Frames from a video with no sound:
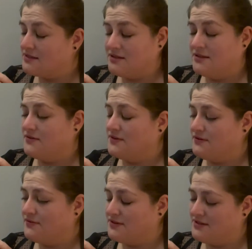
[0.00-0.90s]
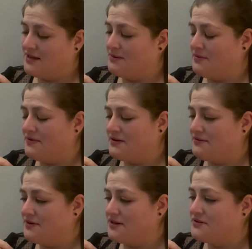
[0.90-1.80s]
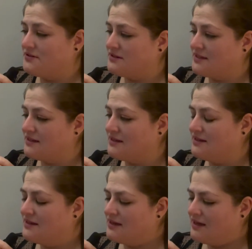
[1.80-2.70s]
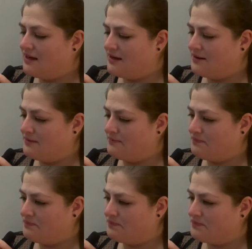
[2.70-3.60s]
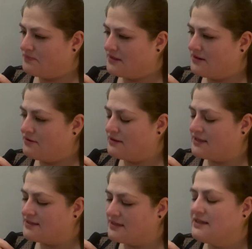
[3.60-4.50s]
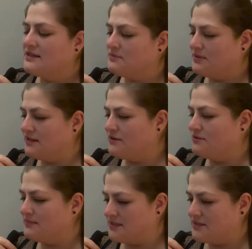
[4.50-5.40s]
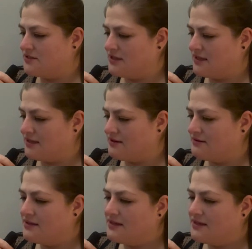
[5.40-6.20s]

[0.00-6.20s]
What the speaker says: to this for the first time, I found it very interesting. You know, I could see, like, the political messaging there.